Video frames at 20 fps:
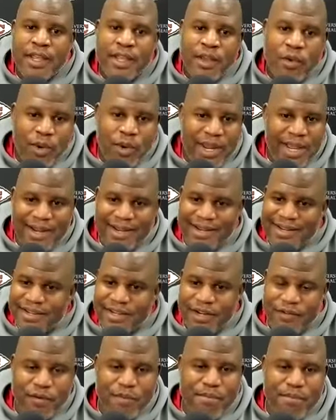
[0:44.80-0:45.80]
We got
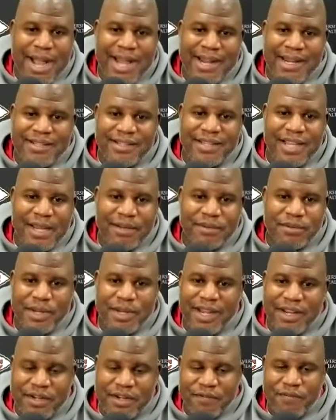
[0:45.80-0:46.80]
different body types. We
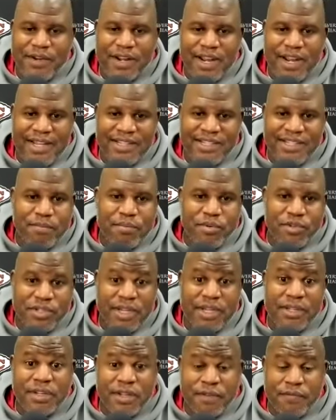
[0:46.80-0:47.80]
got different guys that
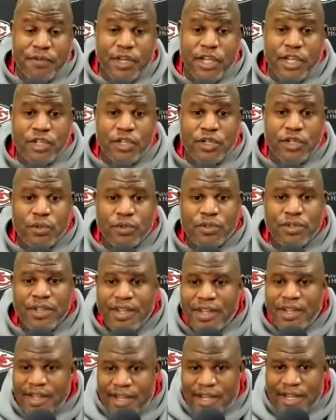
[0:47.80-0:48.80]
present different issues.
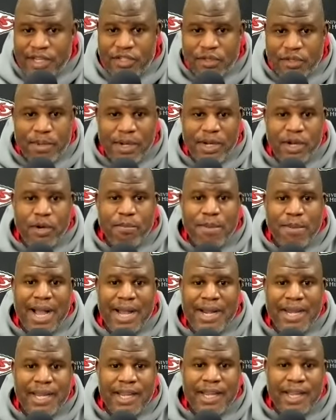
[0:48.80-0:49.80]
He's a bigger
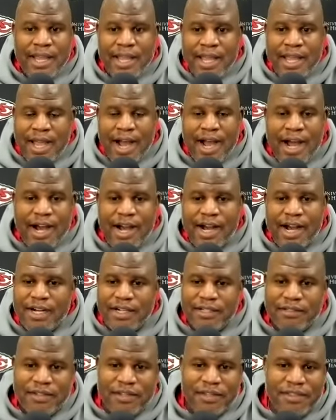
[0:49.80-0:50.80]
body.
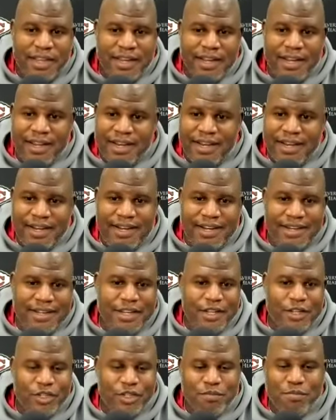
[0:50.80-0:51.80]
Uh, the thing that he,
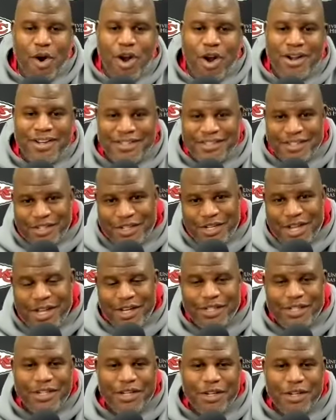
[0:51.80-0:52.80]
he's smart. He's
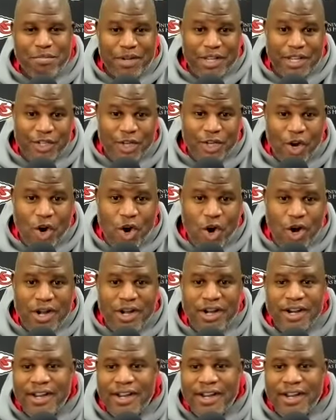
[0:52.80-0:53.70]
intelligent. He plays hard.